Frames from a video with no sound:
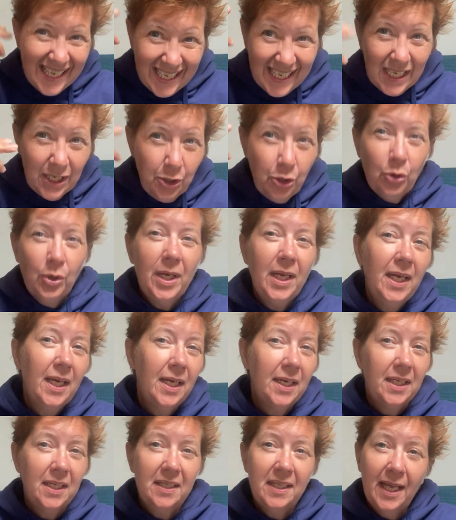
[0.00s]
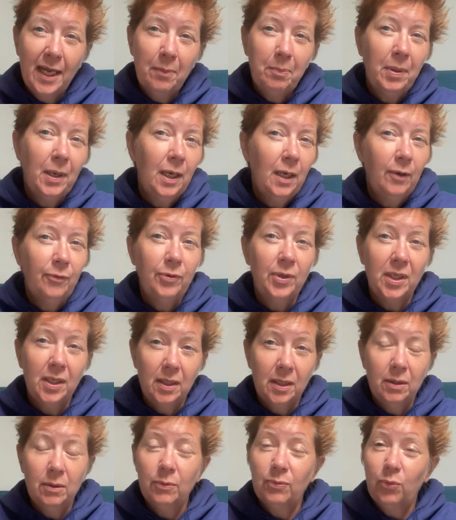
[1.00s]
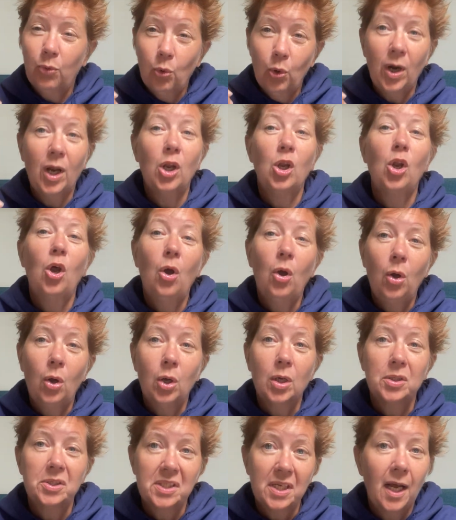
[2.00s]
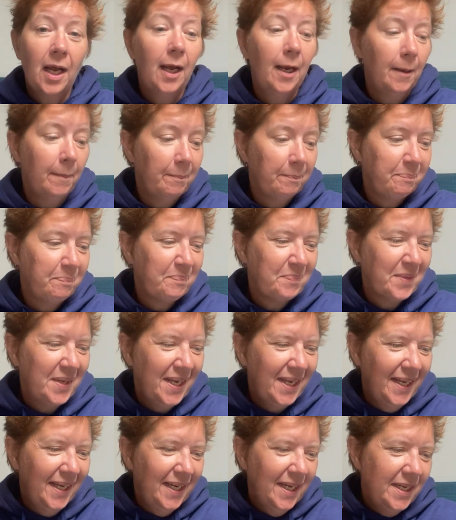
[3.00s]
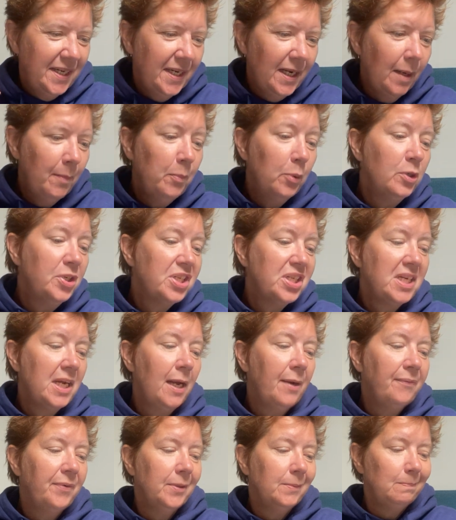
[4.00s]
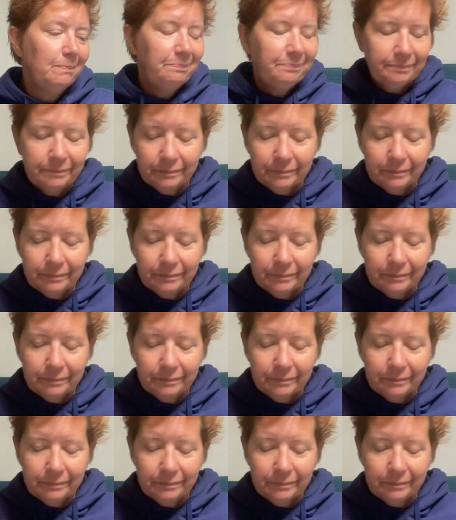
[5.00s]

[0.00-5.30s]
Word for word: in your head in that poverty for a long time. Number 7.